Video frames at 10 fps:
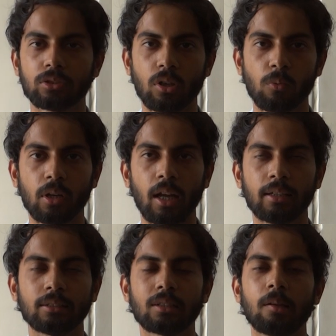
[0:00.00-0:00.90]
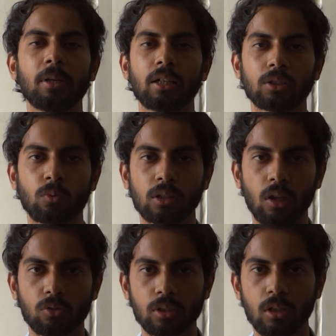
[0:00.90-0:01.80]
server and its limit is
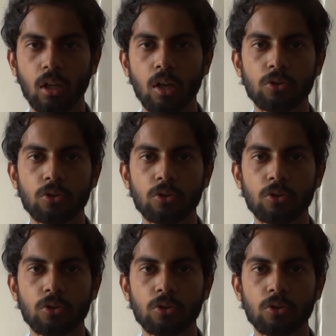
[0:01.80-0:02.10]
1,000.